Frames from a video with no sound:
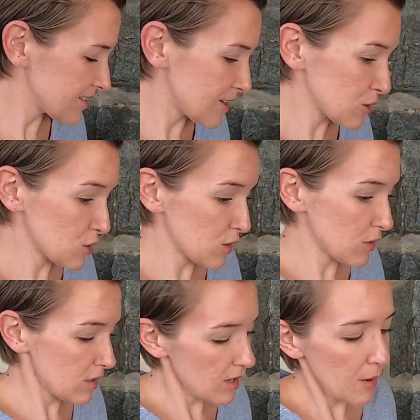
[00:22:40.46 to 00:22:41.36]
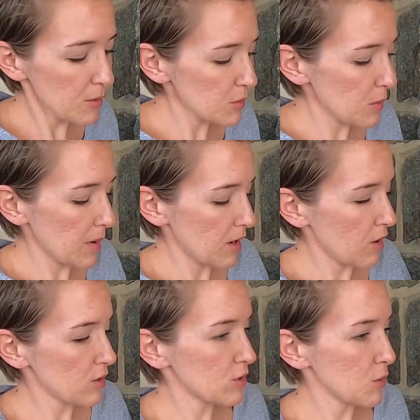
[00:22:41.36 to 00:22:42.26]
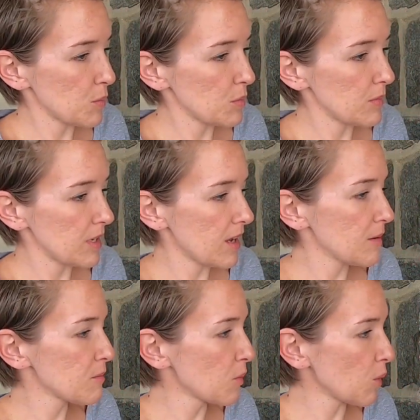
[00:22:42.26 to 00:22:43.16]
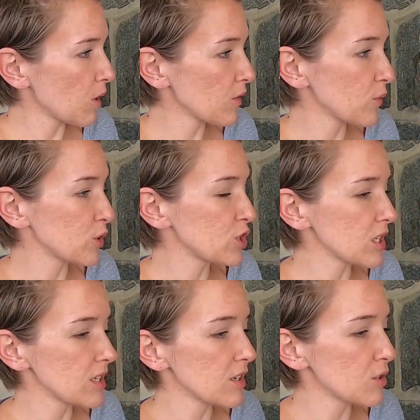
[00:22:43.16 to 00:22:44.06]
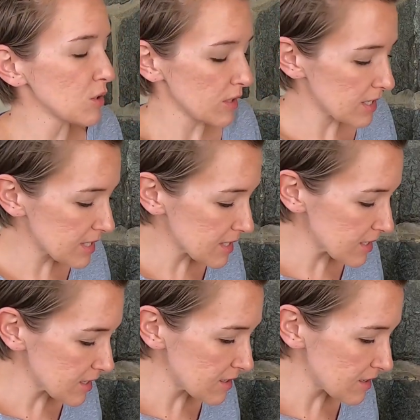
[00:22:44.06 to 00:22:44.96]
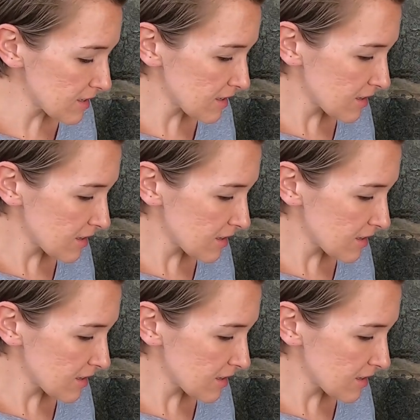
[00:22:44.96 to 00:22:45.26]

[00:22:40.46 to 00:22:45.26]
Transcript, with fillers: not sure I wonder what my horoscope would be and more Virginia New York City